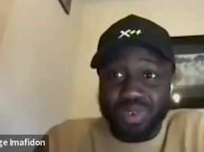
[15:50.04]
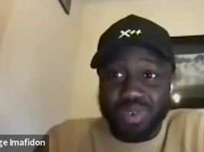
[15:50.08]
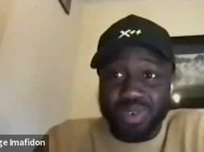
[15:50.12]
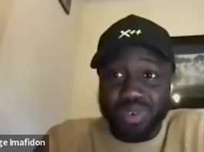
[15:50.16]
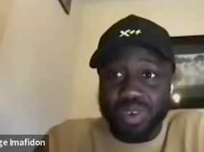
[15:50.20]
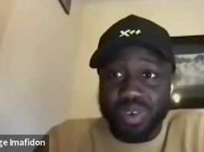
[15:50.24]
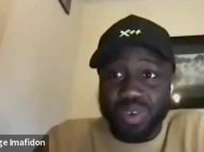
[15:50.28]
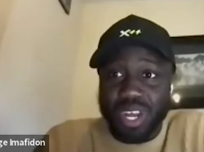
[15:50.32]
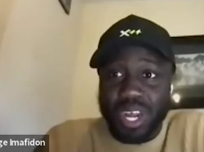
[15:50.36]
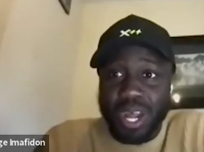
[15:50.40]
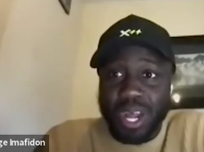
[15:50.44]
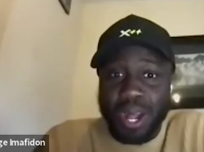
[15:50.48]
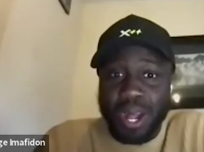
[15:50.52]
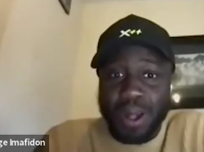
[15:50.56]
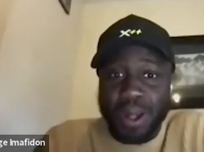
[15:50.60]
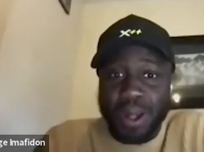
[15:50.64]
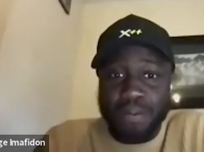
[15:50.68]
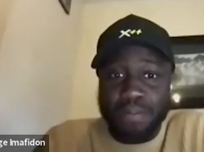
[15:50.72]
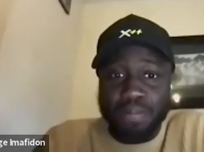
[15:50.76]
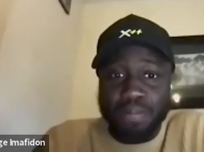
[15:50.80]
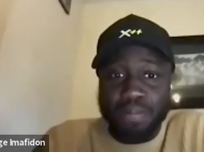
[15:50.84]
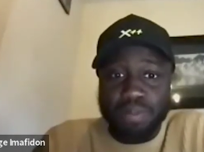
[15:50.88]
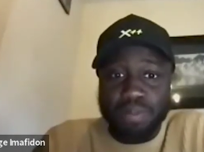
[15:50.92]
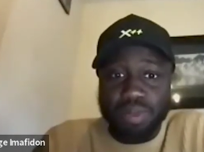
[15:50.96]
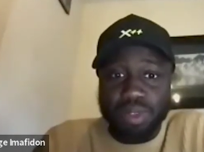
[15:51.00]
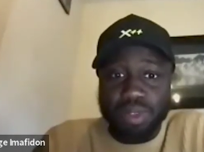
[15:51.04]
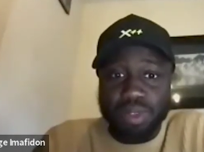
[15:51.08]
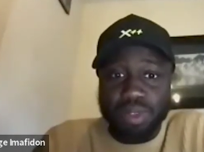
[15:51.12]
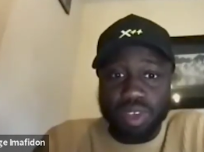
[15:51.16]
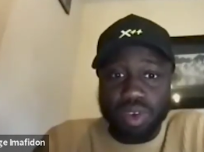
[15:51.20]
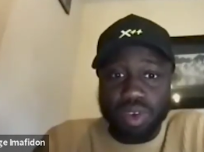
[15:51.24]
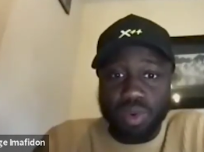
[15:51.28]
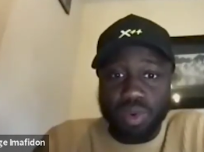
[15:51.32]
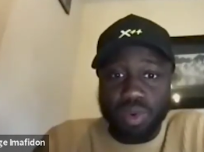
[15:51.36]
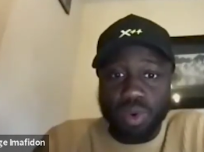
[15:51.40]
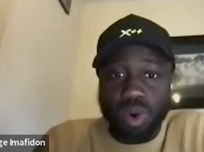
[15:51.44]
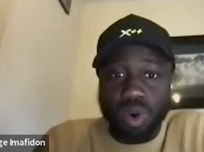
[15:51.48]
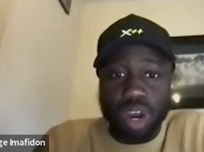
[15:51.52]
be resourceful
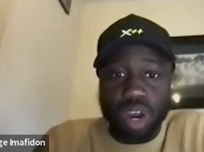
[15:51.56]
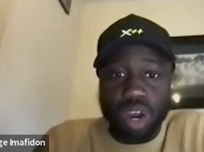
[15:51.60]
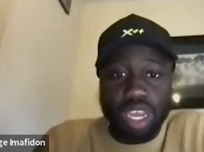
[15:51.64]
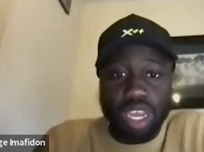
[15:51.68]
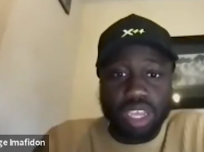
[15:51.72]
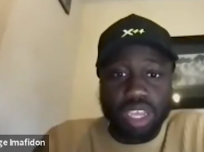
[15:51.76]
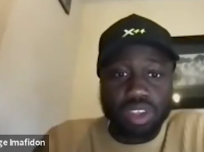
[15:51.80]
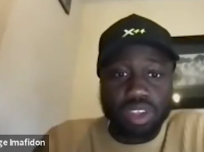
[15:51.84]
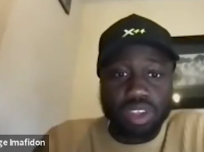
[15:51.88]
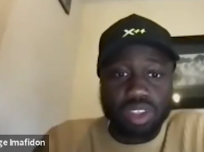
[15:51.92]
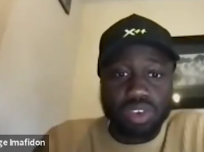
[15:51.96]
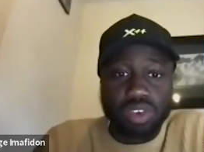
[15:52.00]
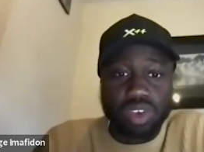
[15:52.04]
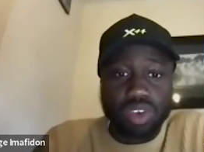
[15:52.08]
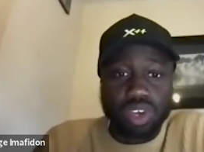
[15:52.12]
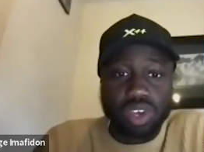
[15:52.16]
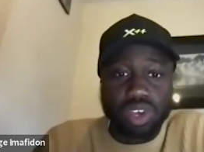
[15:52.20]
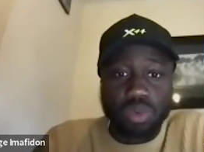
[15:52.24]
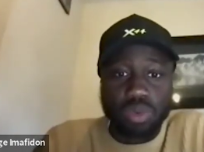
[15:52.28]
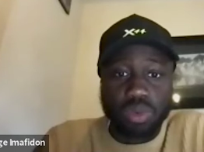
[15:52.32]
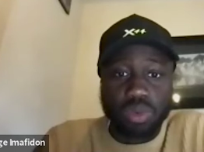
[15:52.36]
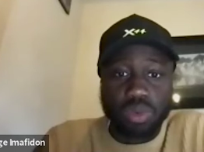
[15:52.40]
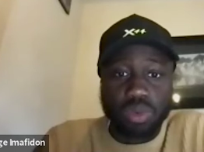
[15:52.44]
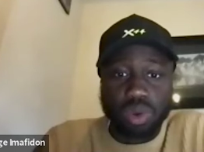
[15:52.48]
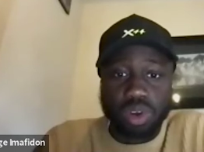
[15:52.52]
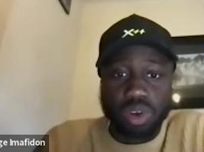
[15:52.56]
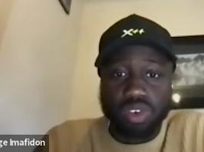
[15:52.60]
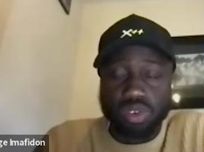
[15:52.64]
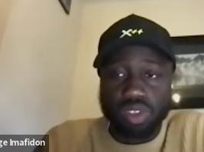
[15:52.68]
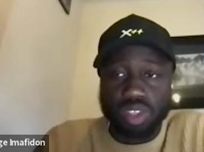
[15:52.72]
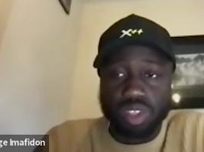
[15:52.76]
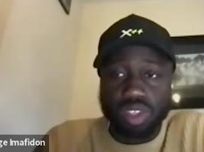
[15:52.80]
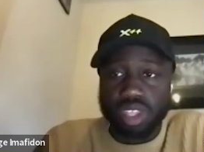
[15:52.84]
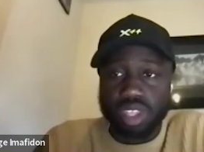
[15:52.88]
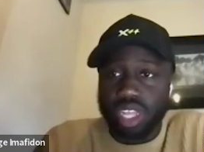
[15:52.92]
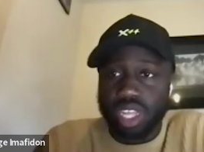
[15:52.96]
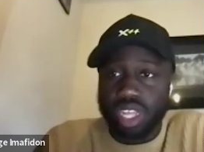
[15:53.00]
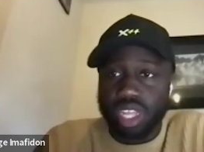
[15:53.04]
um, so what are you
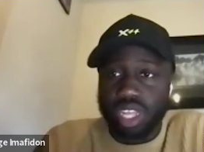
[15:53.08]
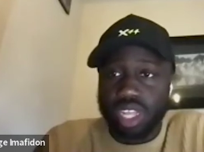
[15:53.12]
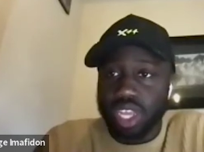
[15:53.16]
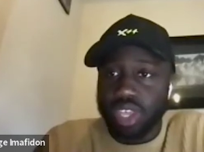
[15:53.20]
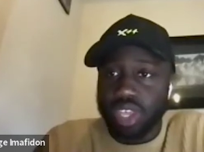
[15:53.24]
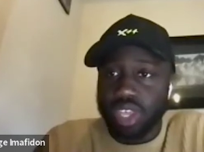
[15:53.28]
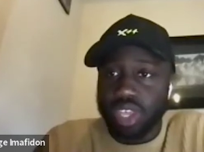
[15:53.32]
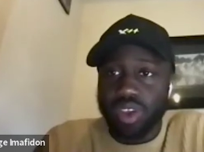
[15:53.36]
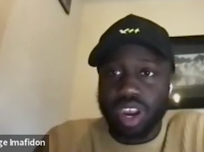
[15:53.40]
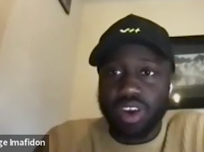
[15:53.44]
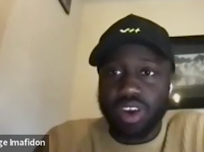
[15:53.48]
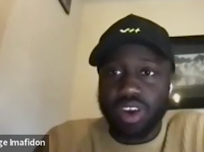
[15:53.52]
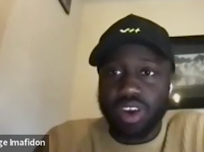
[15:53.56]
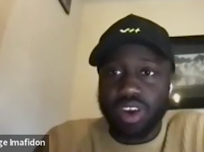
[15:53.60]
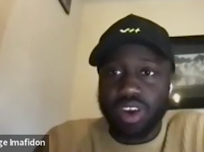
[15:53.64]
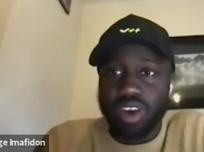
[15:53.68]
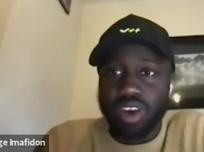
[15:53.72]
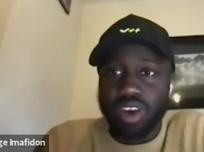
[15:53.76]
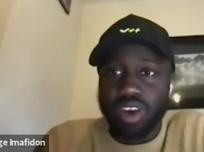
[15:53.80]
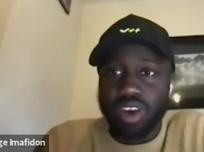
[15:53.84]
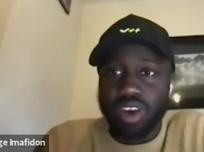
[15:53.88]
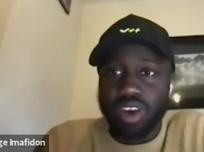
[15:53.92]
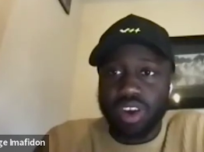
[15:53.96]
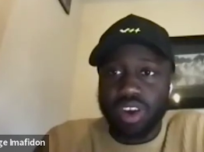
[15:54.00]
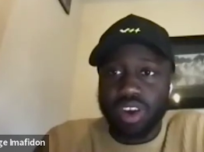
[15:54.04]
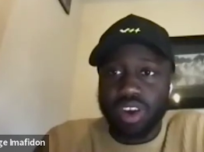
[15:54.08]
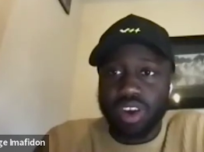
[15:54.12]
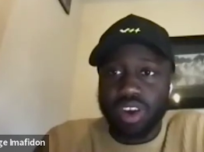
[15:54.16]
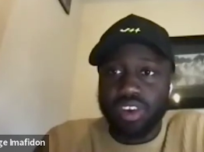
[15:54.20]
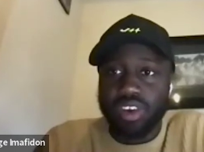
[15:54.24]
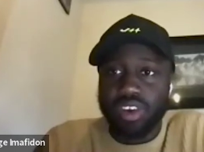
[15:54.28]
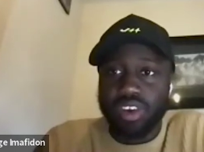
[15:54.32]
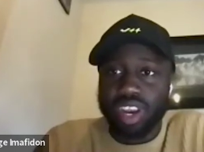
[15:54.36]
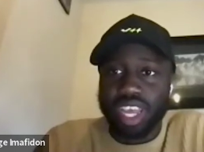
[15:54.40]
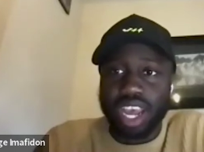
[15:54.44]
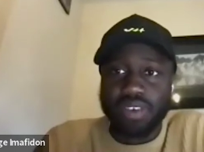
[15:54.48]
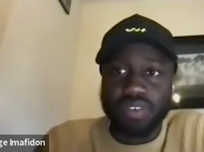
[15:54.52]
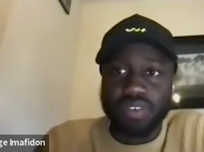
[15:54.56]
doing with the resources that you
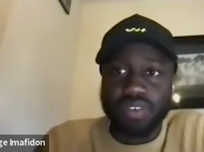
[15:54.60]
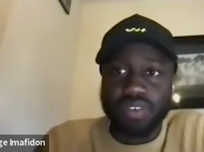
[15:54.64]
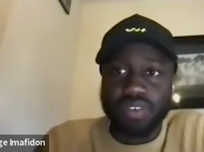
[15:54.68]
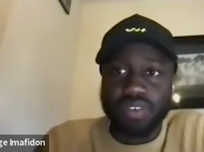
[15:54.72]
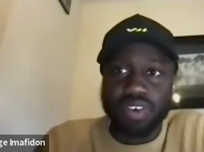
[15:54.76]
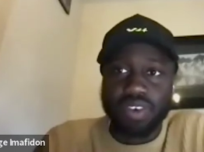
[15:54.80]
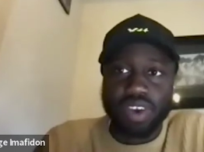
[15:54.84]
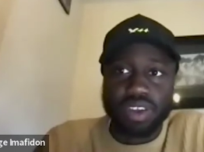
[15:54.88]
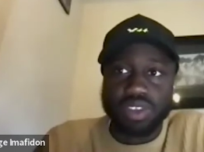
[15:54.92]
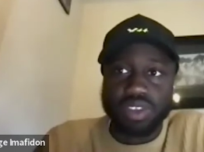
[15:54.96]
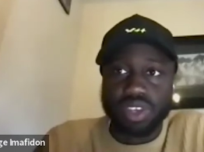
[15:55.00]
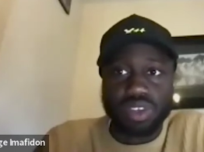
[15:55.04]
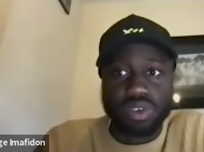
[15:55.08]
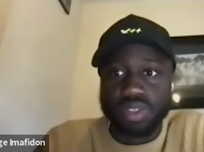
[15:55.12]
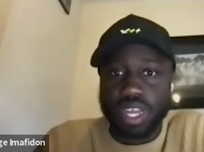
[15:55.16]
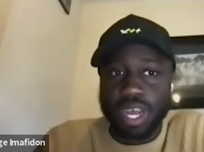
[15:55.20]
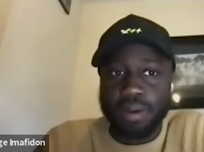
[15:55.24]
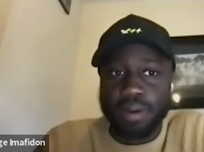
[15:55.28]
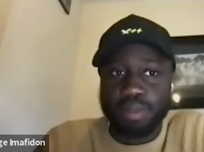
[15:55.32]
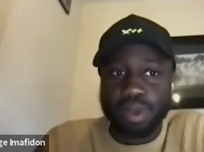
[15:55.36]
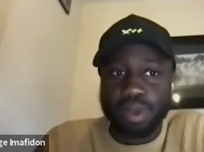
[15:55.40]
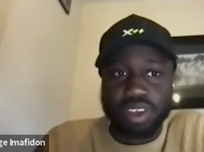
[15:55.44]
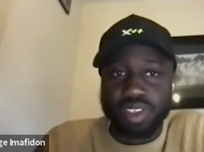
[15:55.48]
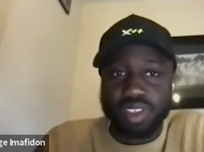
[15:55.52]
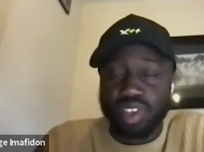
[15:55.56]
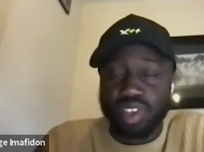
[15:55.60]
currently have around you?